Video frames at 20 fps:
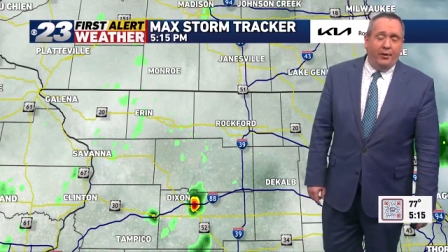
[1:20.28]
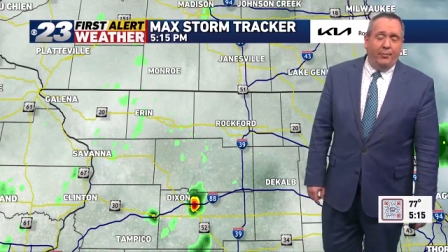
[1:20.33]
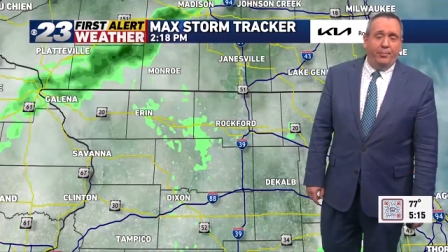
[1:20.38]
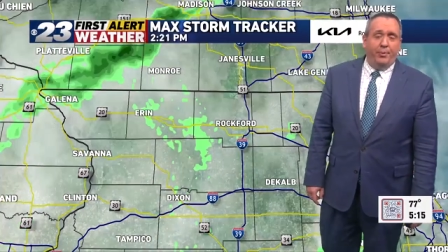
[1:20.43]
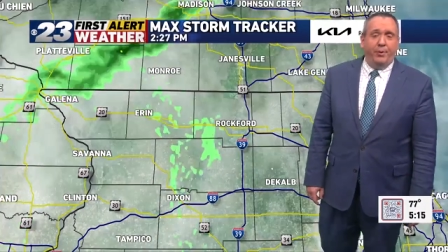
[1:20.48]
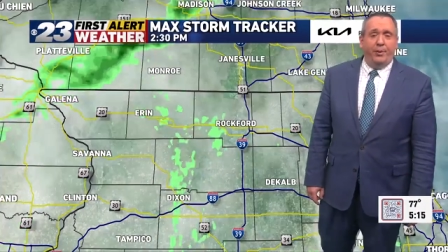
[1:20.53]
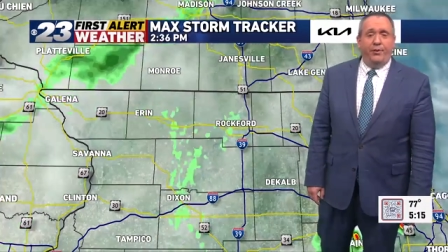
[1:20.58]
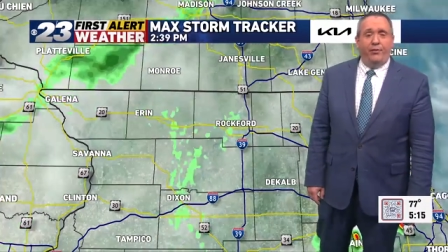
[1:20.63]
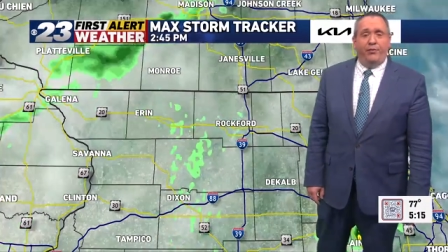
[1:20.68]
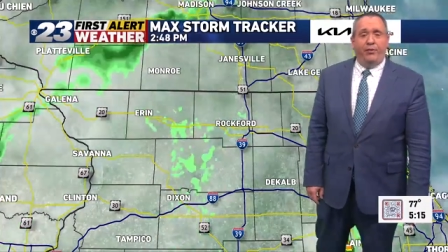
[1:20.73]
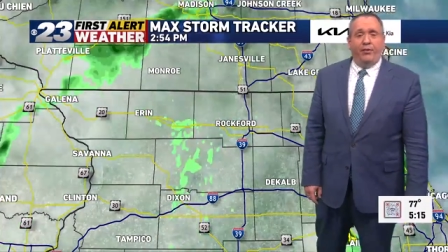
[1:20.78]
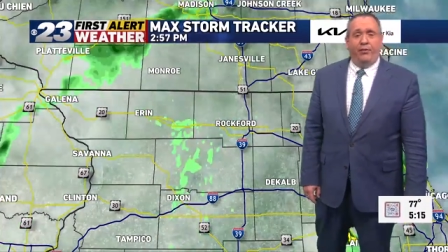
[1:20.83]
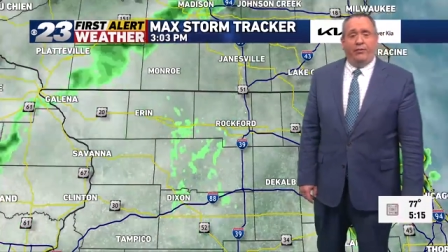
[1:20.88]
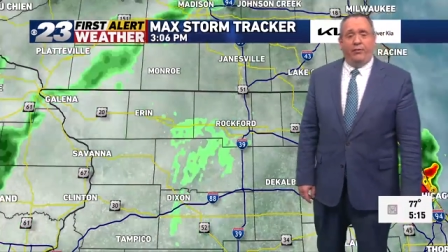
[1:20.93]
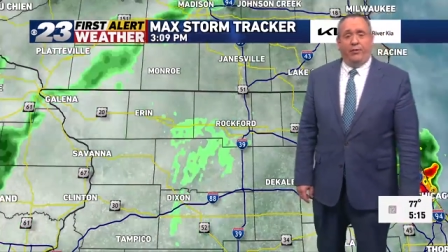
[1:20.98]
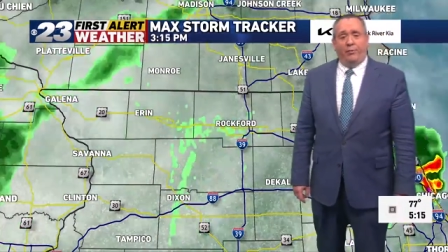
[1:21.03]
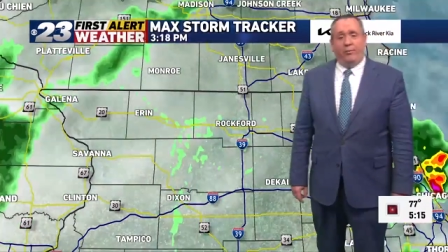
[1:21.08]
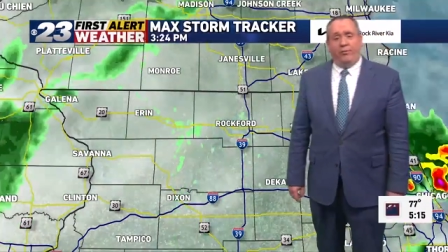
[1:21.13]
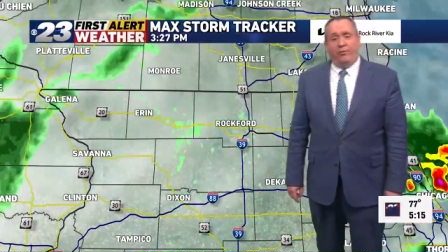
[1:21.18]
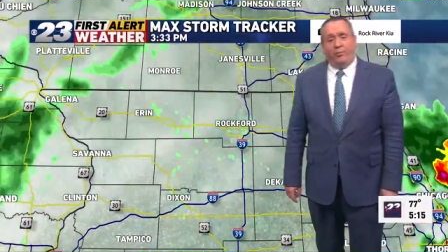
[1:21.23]
of producing
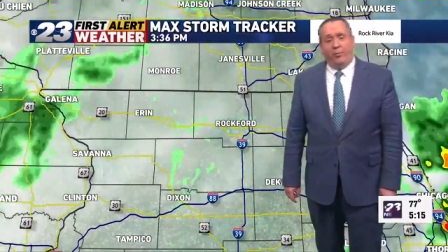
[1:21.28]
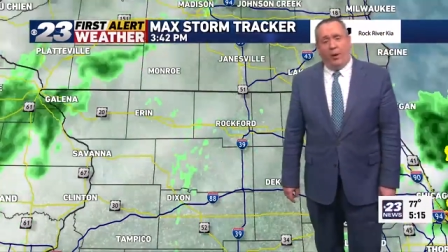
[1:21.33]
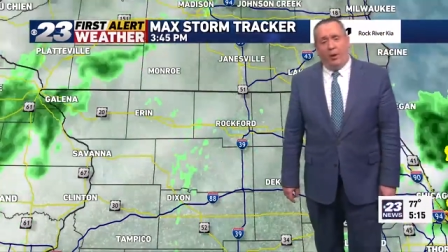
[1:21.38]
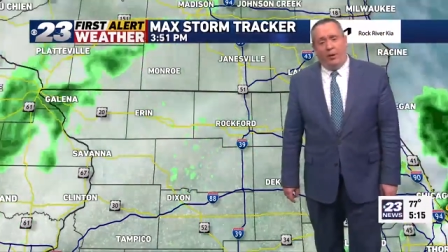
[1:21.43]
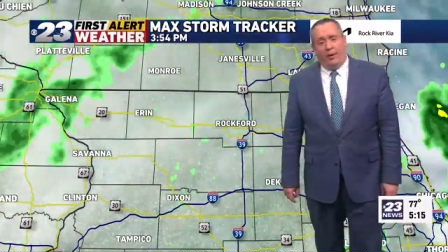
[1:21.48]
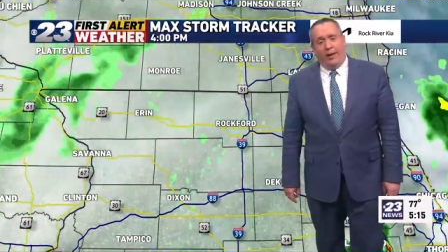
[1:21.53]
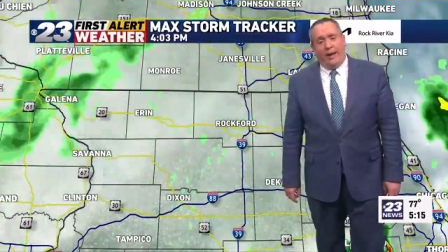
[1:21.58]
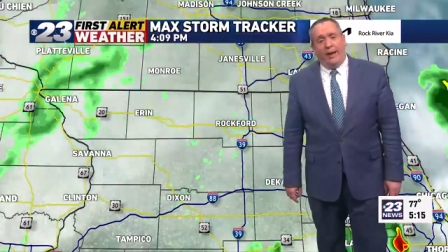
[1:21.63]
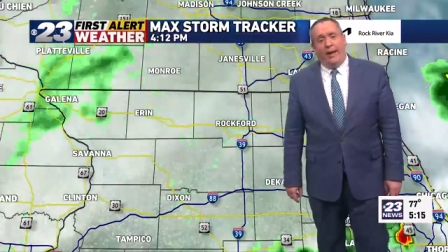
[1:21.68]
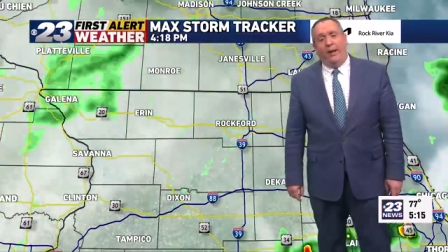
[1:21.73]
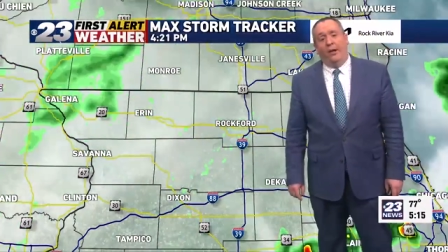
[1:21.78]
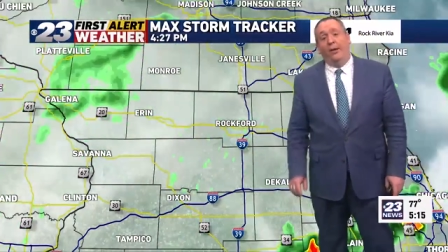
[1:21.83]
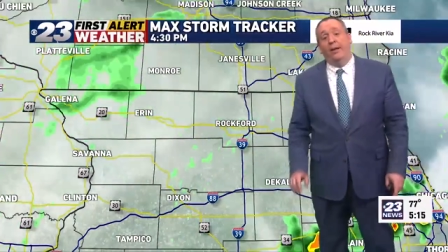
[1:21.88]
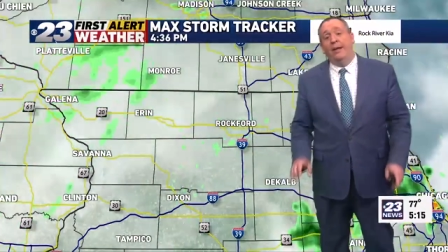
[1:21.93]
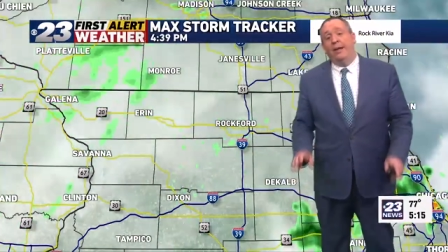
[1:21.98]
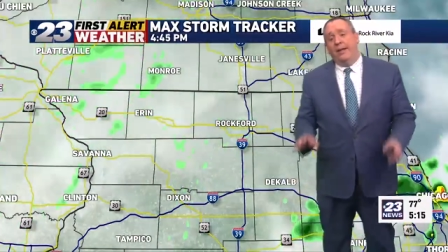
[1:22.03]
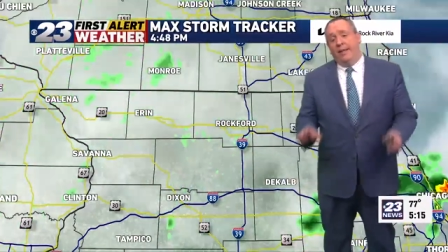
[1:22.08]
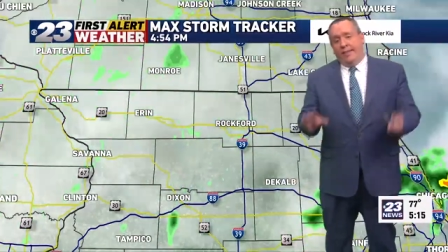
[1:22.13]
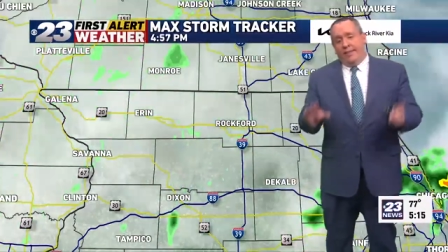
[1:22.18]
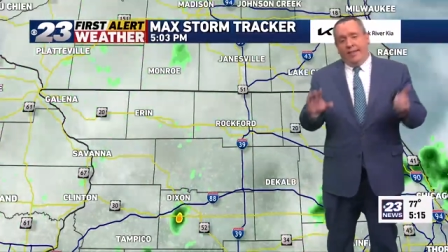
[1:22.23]
some small hail.
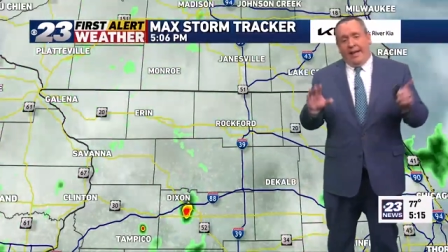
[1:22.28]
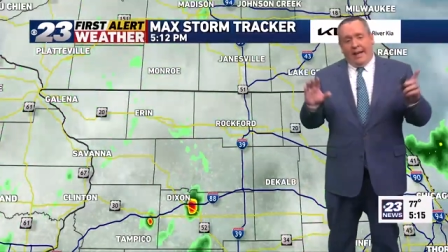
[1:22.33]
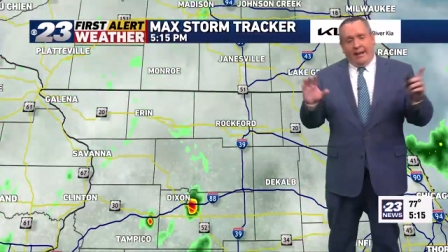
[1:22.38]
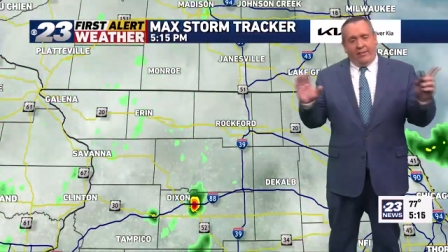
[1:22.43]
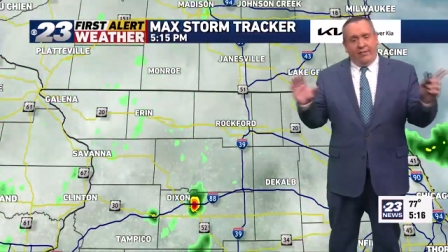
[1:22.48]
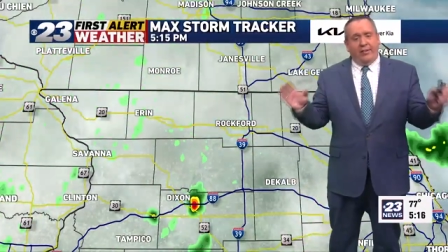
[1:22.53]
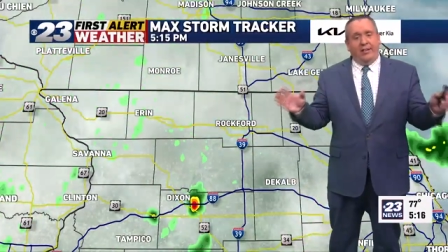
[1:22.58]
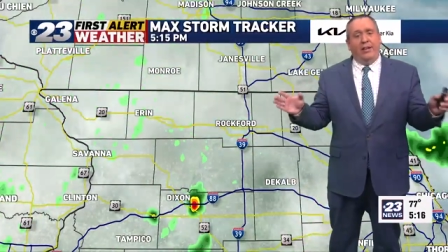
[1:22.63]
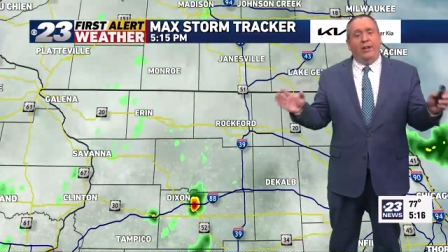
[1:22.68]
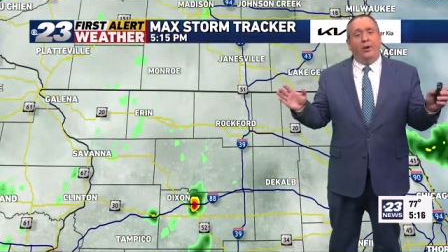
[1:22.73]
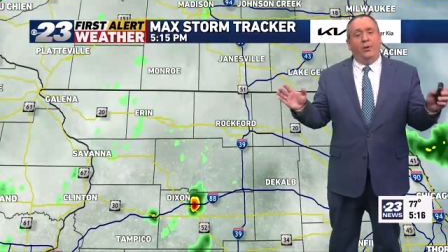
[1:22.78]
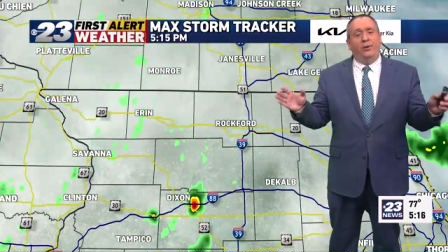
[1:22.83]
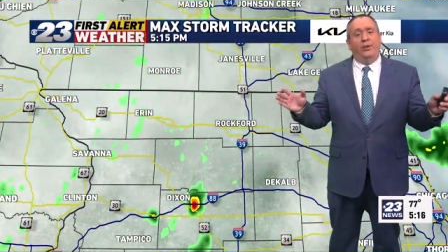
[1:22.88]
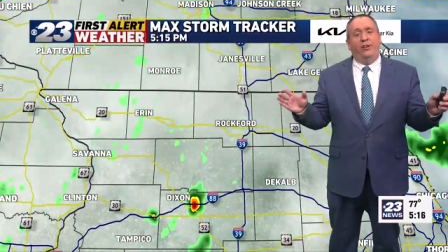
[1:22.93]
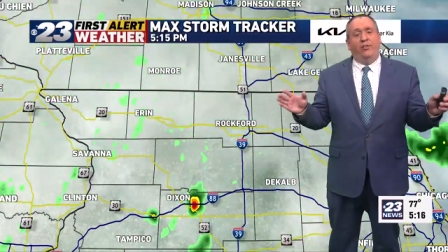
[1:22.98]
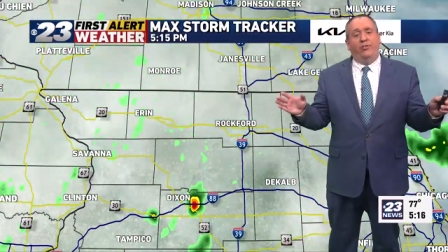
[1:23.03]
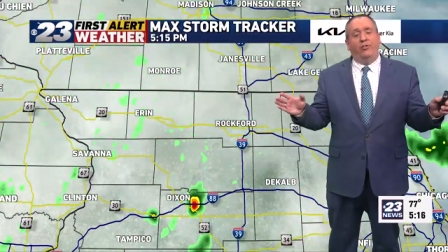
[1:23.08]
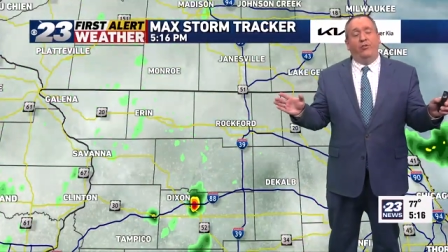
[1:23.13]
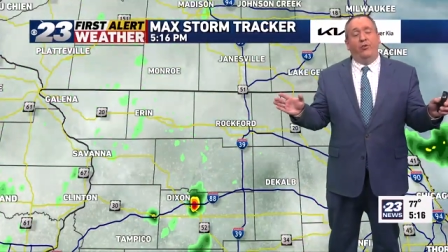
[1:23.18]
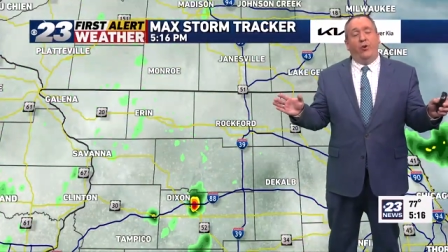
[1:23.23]
That's the
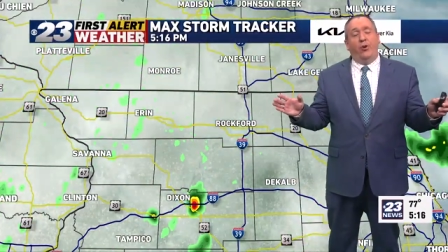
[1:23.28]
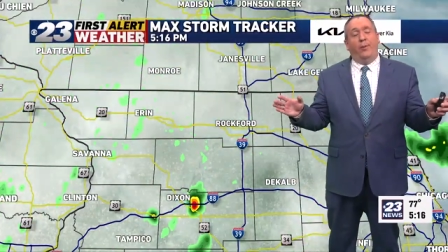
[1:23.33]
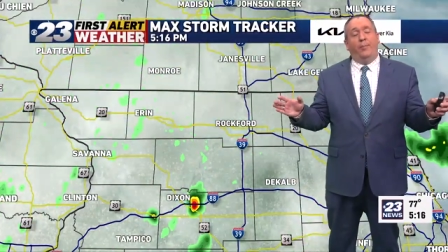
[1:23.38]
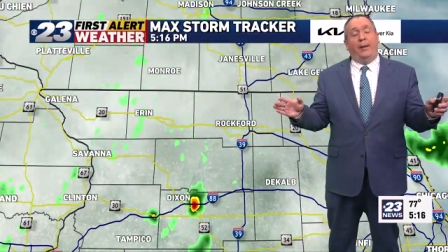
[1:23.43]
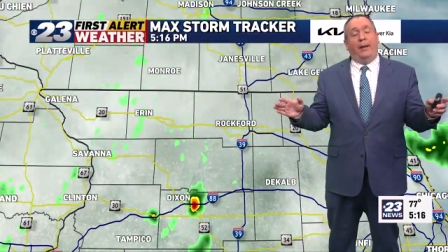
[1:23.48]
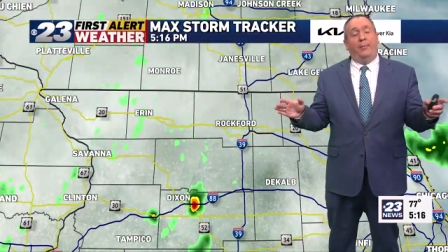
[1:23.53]
only storm